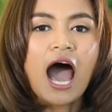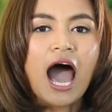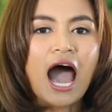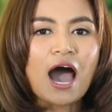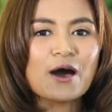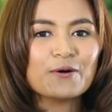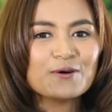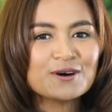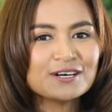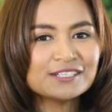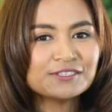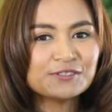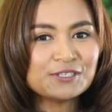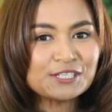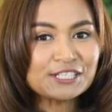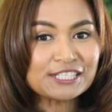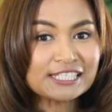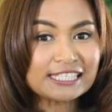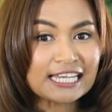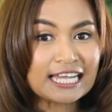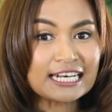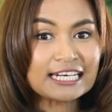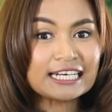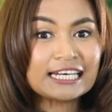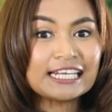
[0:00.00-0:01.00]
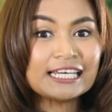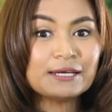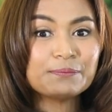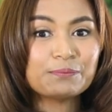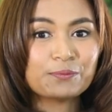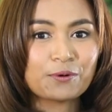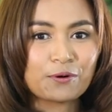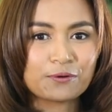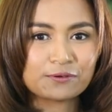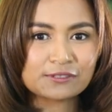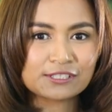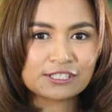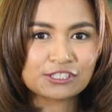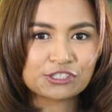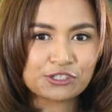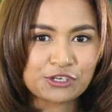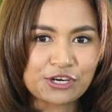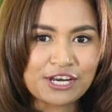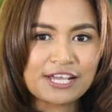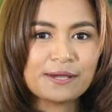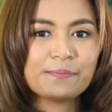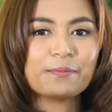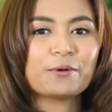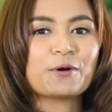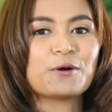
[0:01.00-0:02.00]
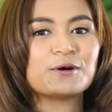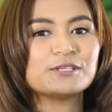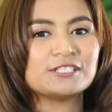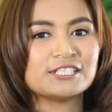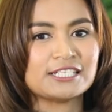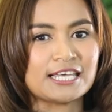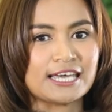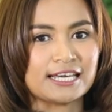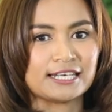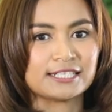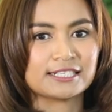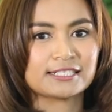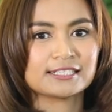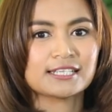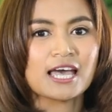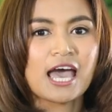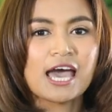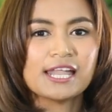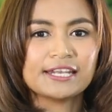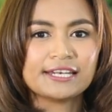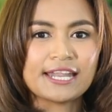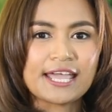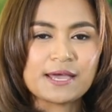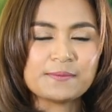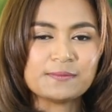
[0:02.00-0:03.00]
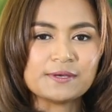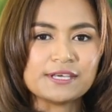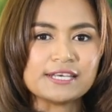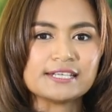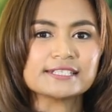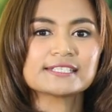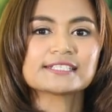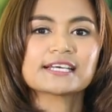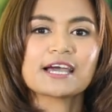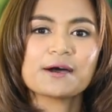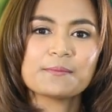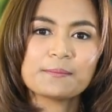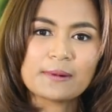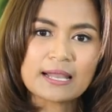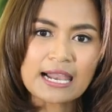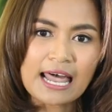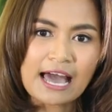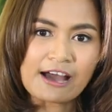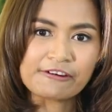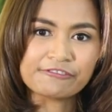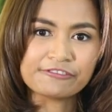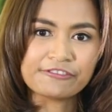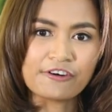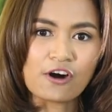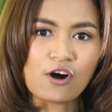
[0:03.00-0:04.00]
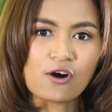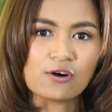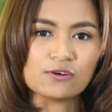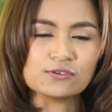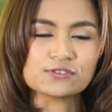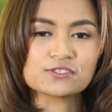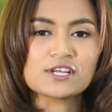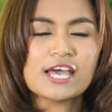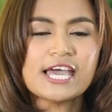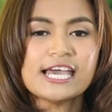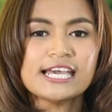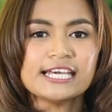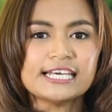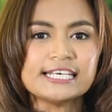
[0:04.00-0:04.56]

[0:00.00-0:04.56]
Our recently pro three project name is Kamala Falls.